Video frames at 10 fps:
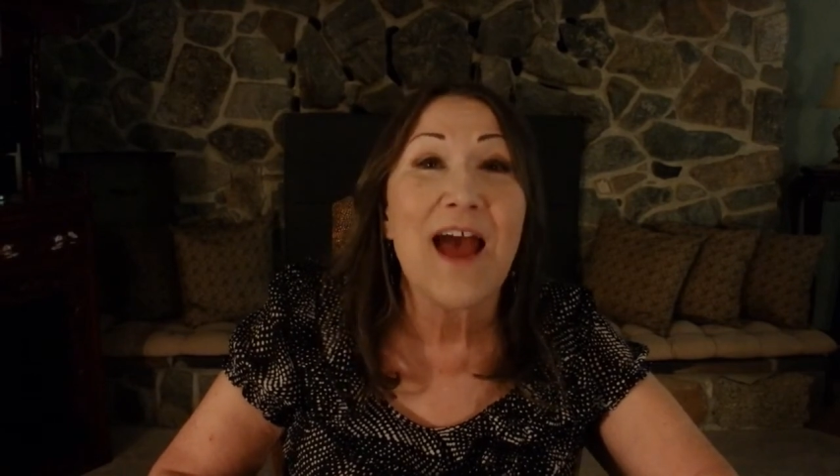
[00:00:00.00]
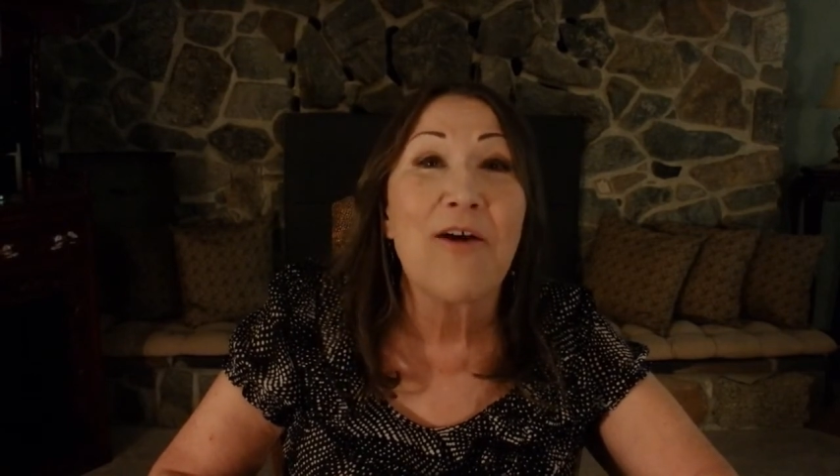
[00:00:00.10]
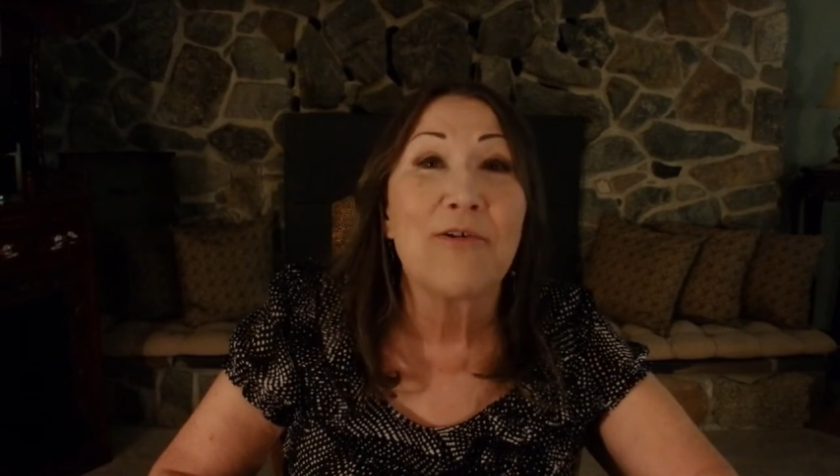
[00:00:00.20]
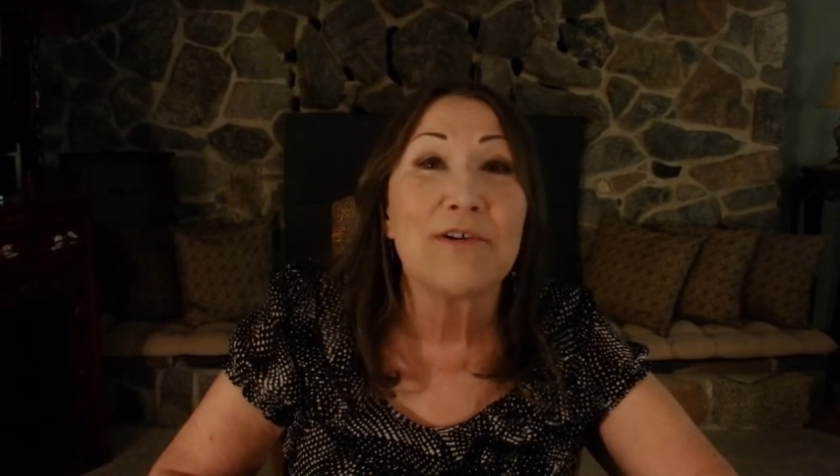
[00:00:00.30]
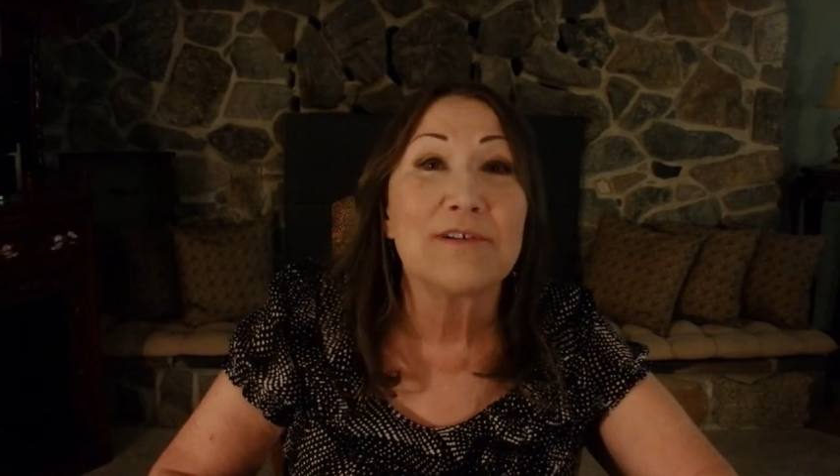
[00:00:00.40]

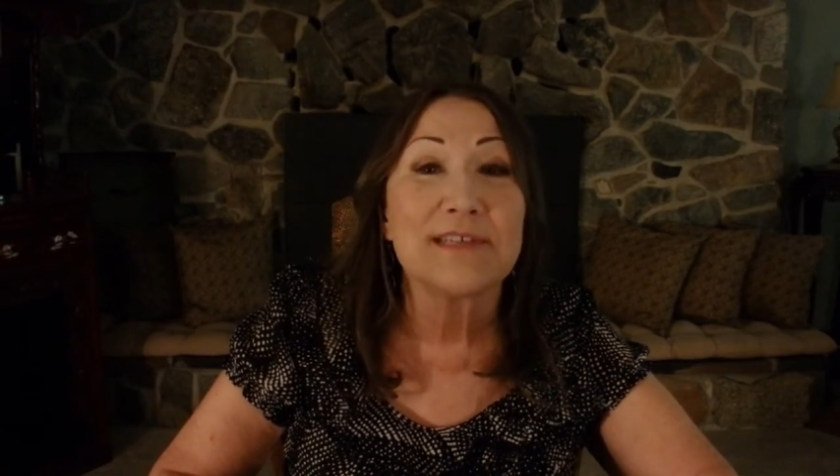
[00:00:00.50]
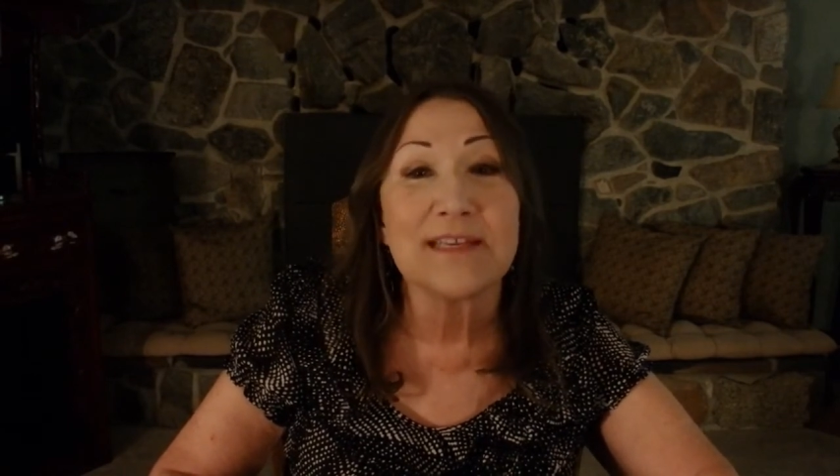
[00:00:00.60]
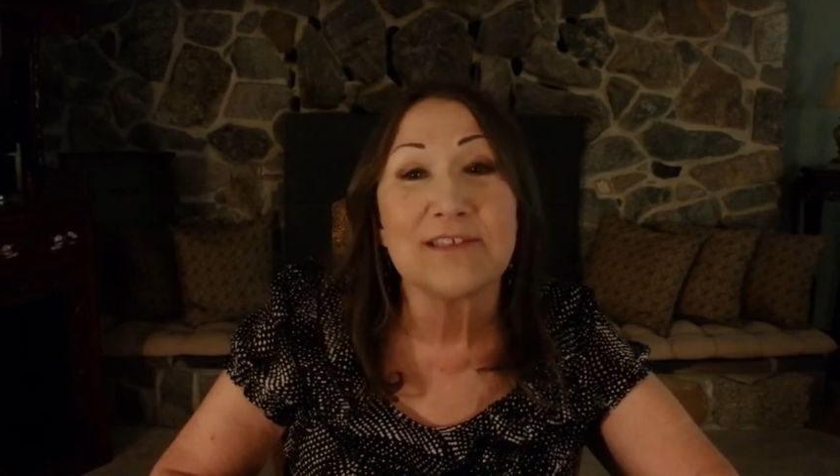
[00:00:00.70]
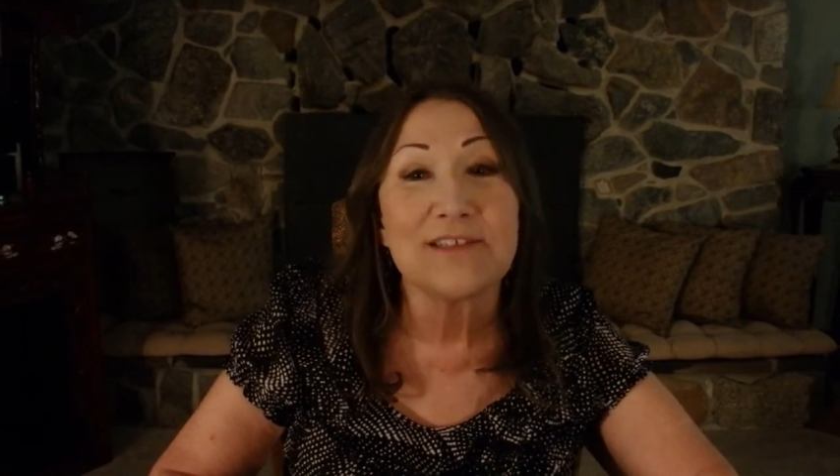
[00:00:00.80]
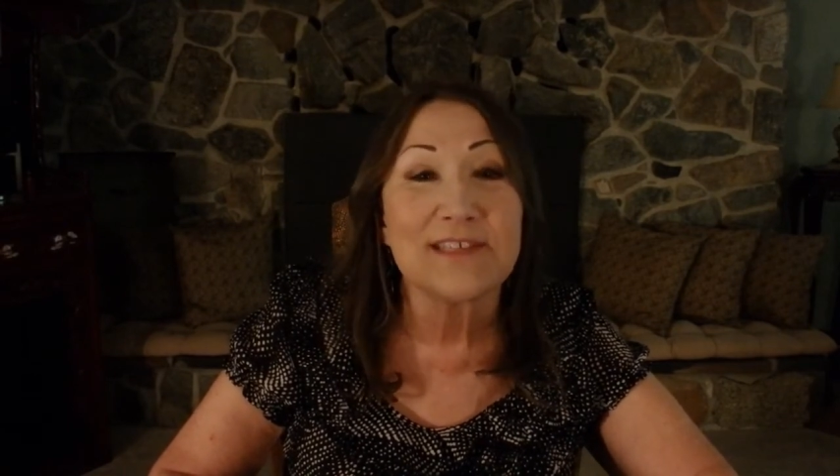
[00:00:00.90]
our
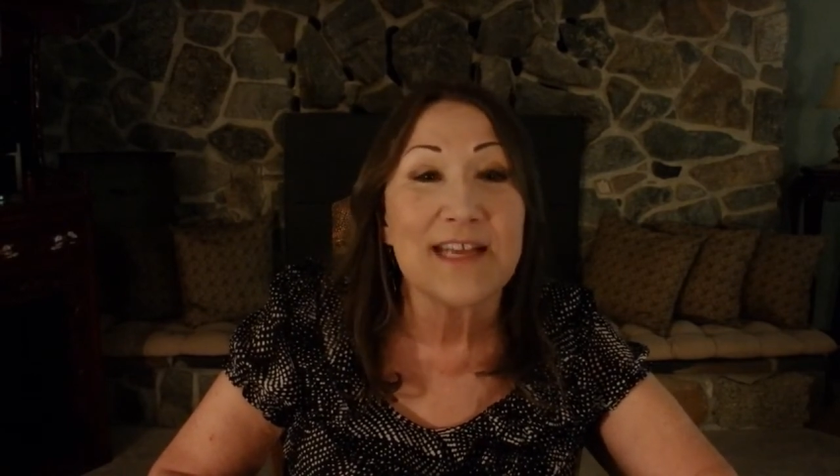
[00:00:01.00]
such and